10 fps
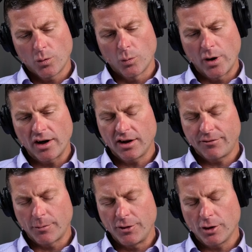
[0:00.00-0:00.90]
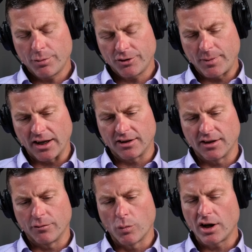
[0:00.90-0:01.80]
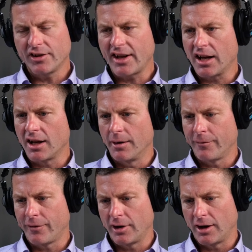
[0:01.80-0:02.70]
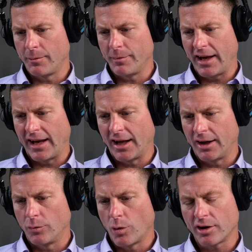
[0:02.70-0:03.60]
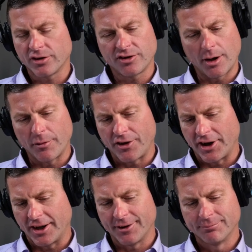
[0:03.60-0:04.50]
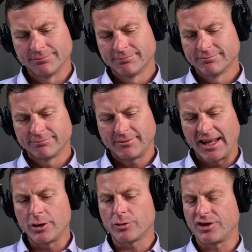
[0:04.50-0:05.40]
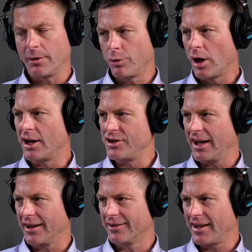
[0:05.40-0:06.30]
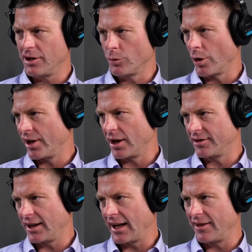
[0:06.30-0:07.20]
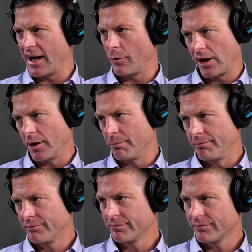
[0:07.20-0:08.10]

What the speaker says: Where, from your perspective, where does that come from, and what are some of the interesting projects that you're working on today in that realm?